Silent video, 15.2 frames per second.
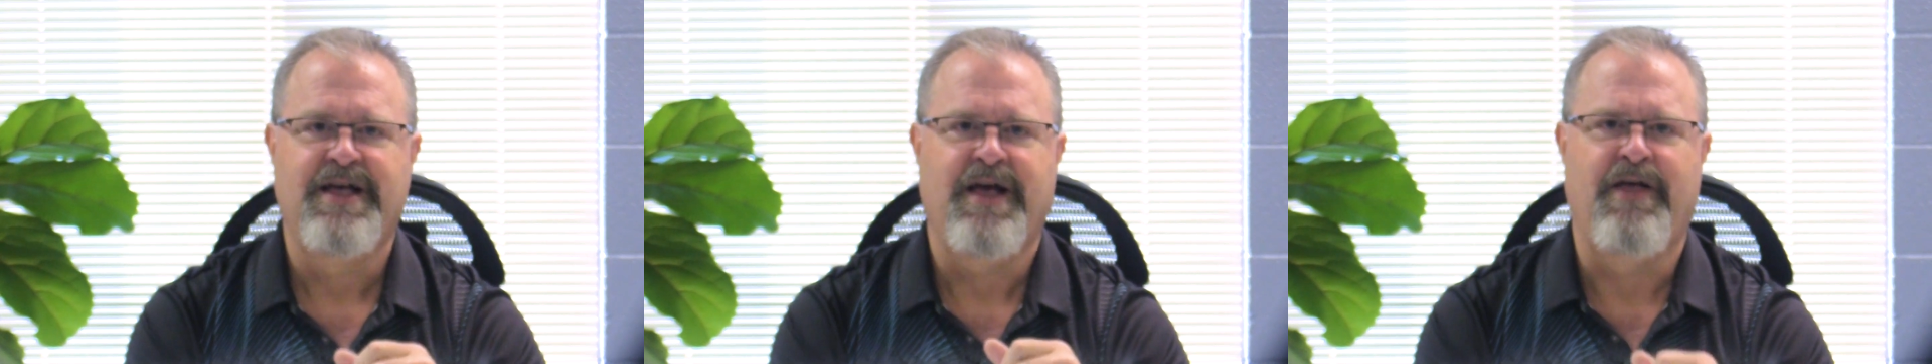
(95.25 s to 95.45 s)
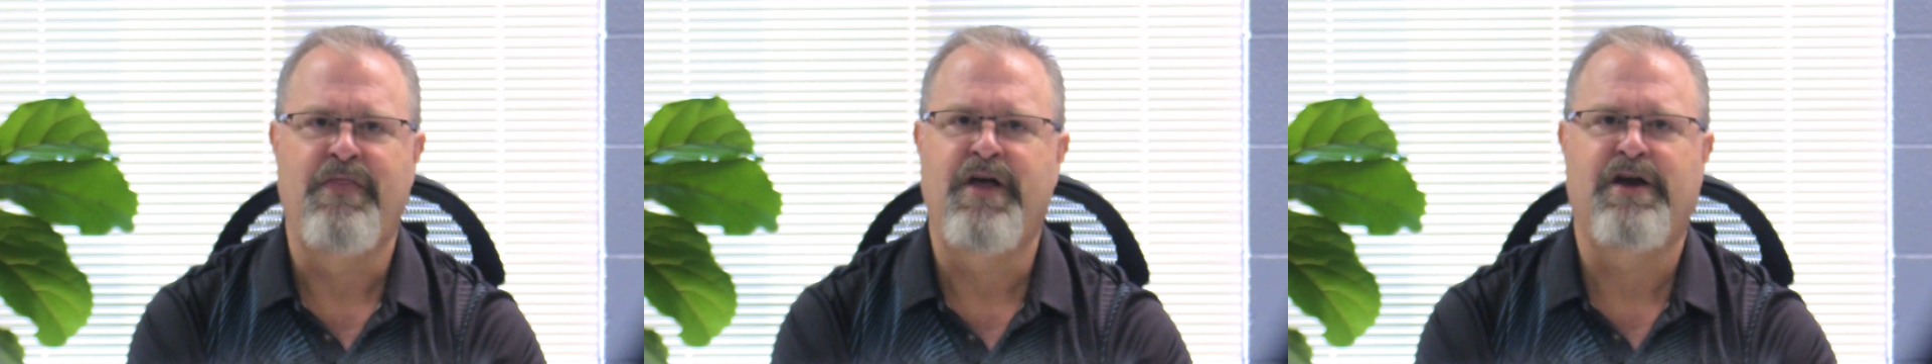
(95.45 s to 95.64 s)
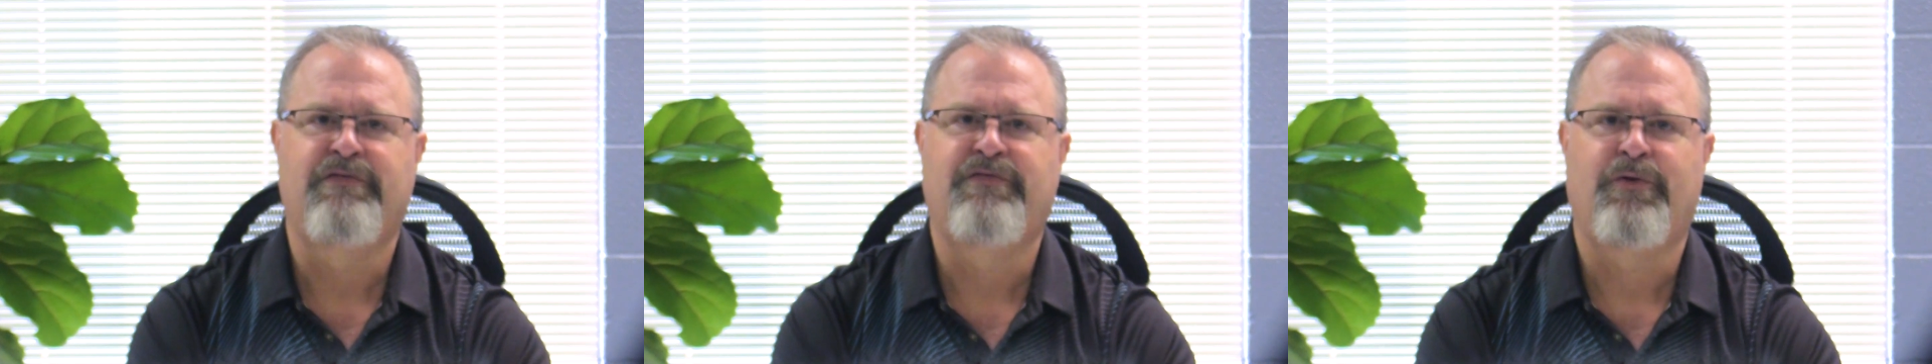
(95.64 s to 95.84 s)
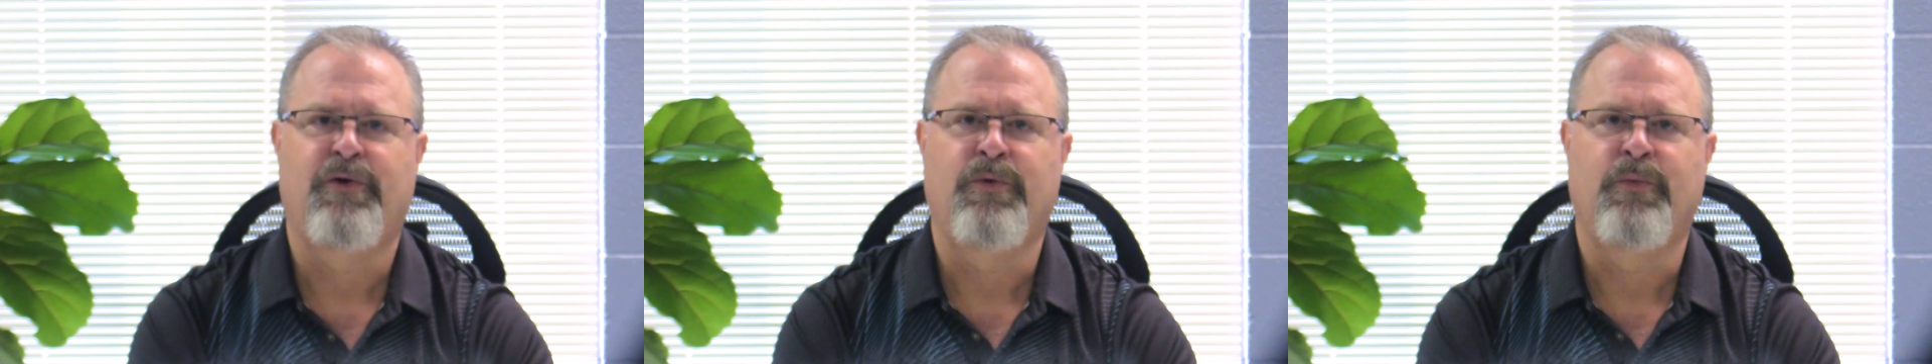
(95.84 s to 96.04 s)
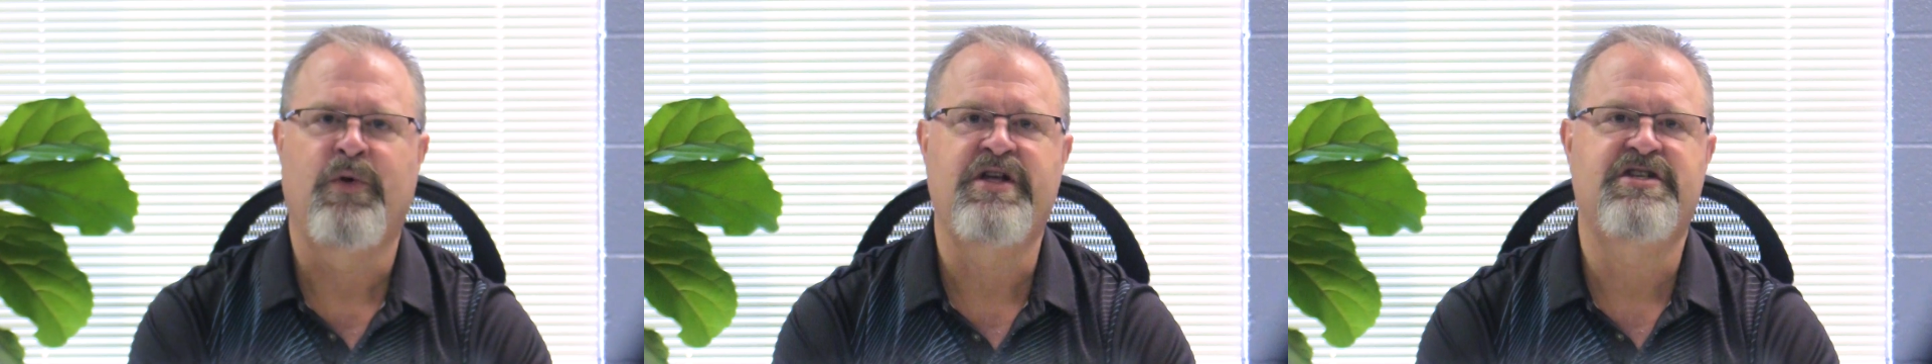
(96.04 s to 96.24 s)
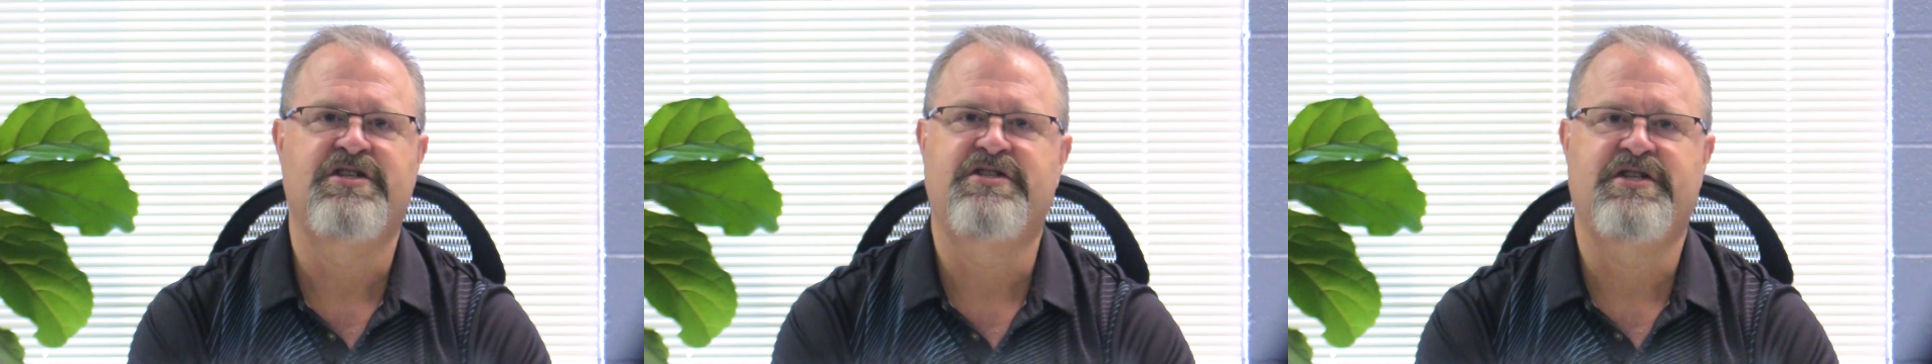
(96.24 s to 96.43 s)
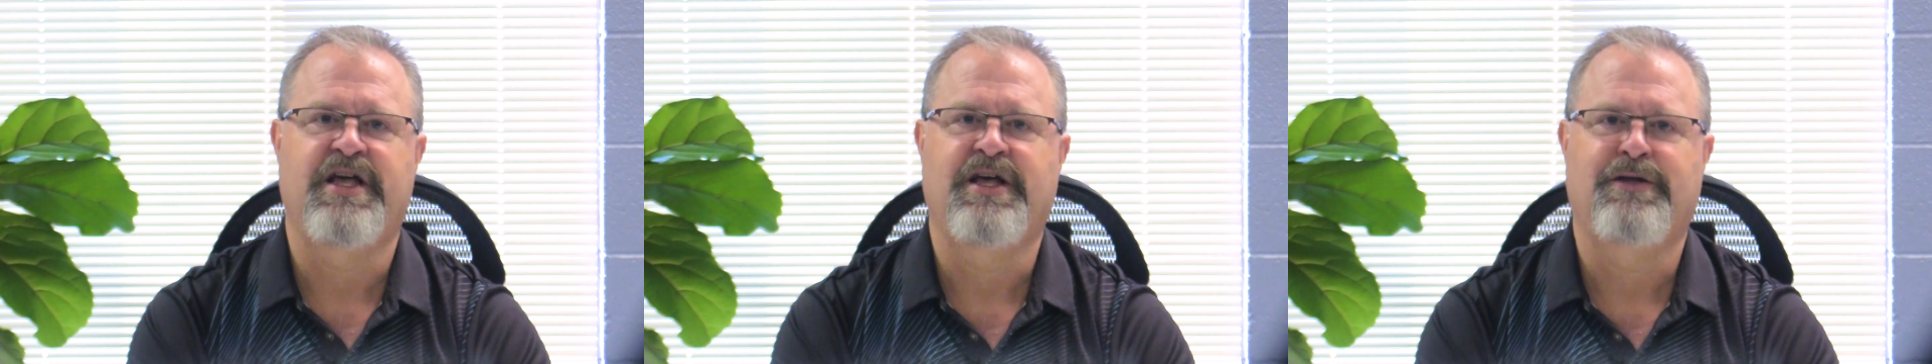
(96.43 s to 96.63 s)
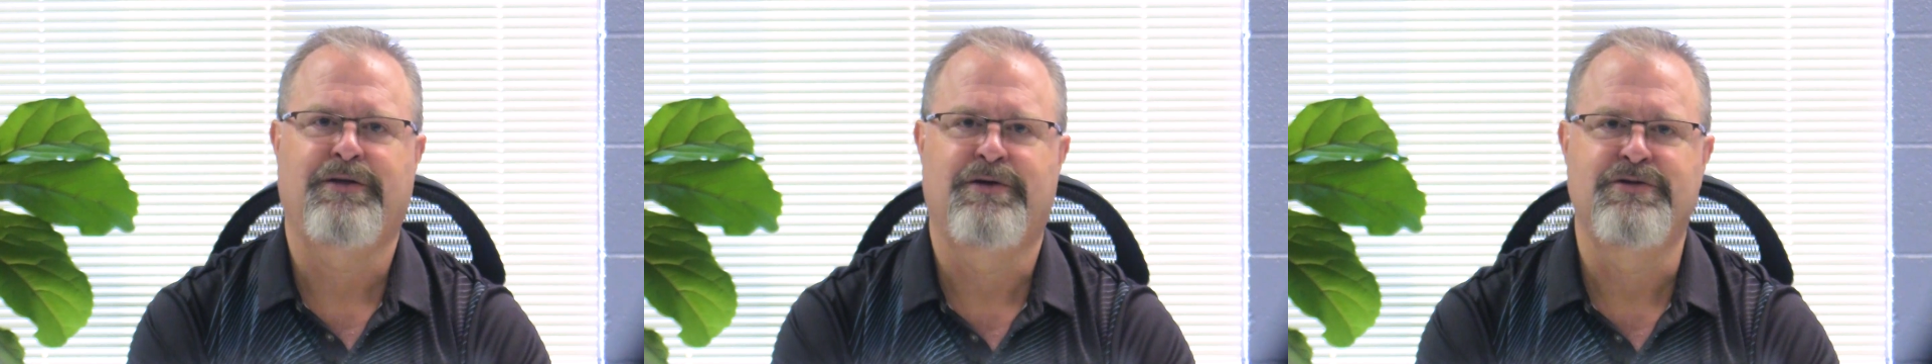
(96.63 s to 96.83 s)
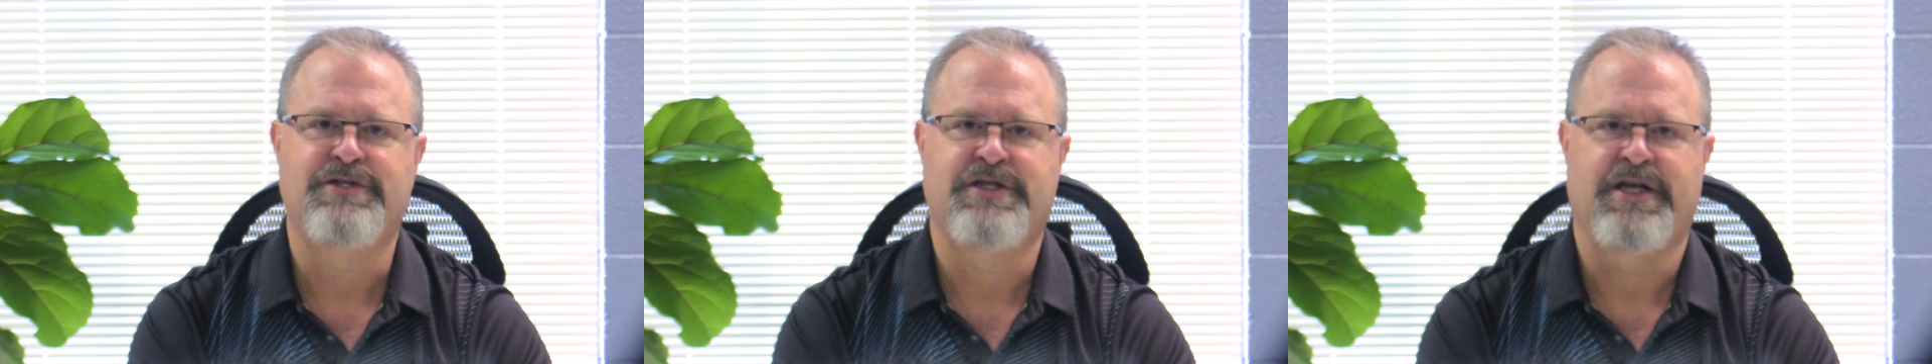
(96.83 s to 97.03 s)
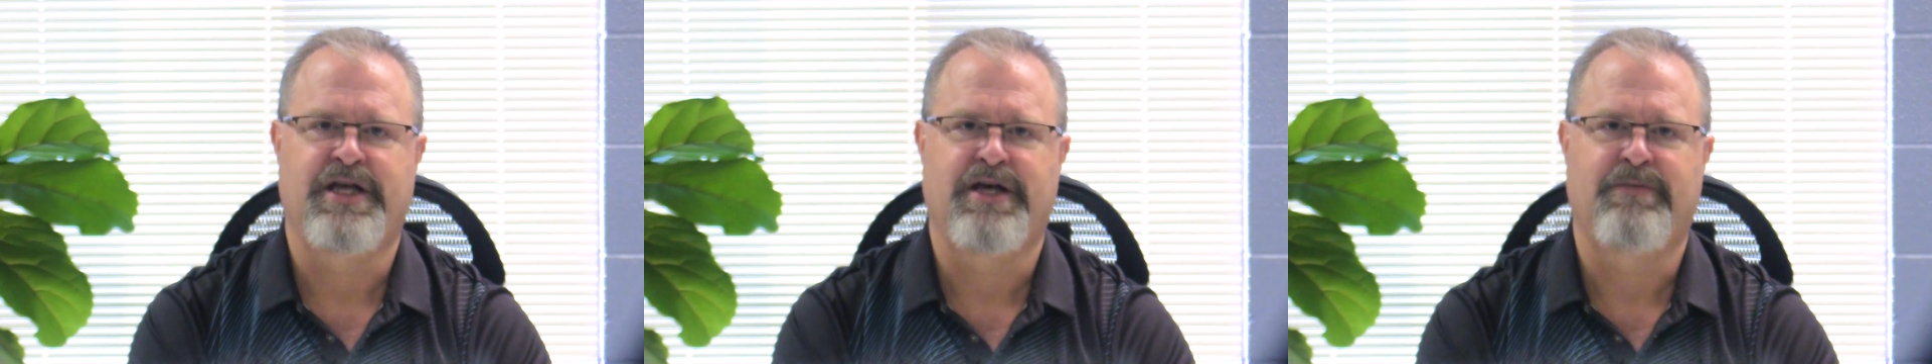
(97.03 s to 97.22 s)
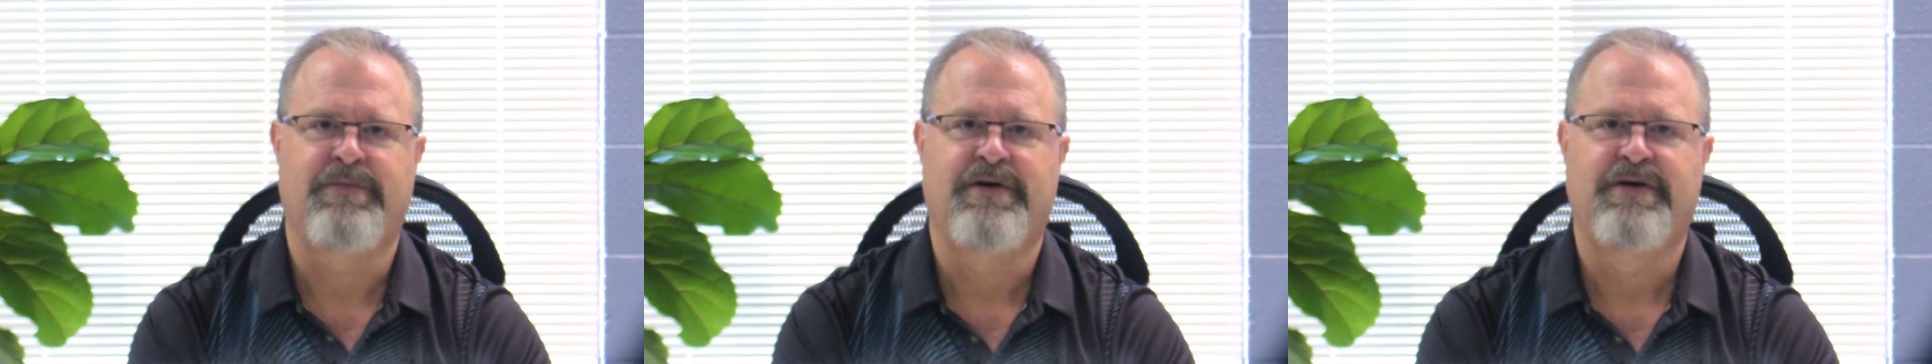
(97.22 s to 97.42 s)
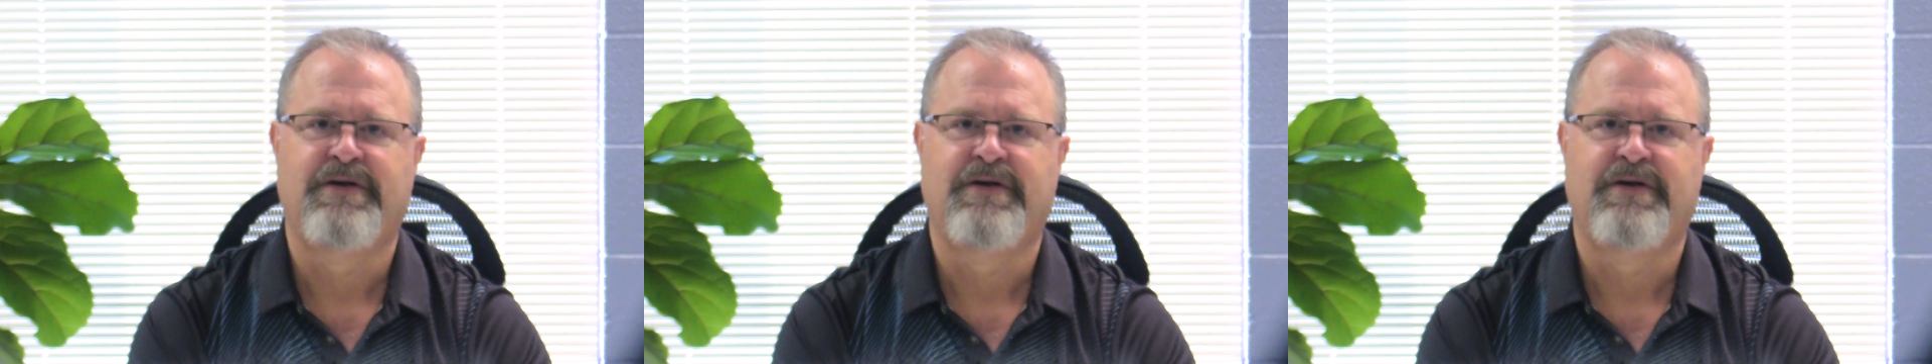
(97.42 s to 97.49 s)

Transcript: and therefore we should stay close to him,